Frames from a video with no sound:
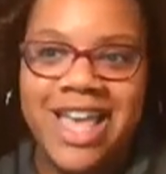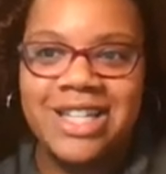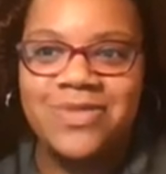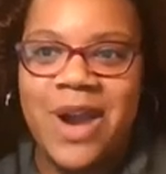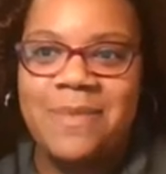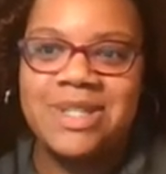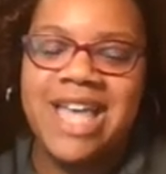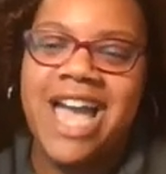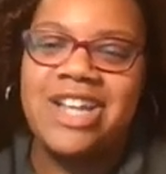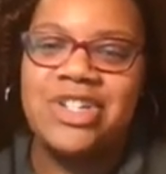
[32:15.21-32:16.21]
that's right
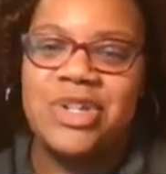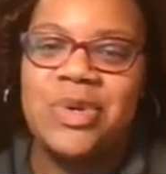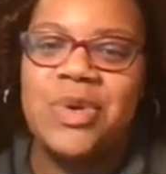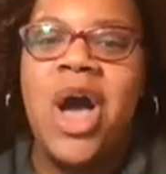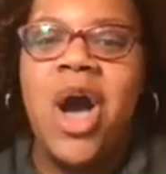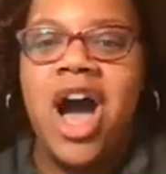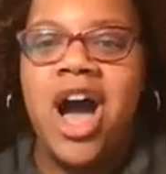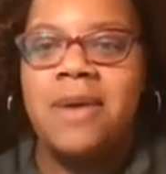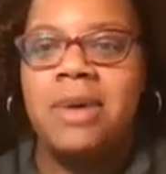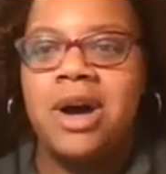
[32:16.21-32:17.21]
beside you
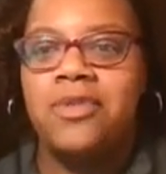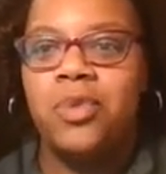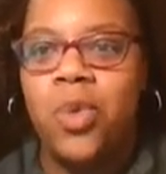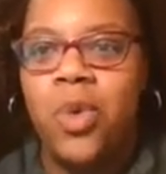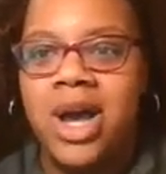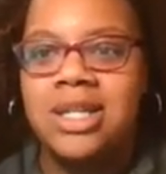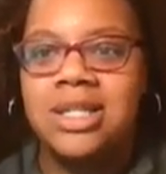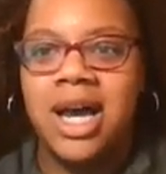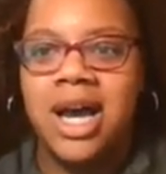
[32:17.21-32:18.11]
of what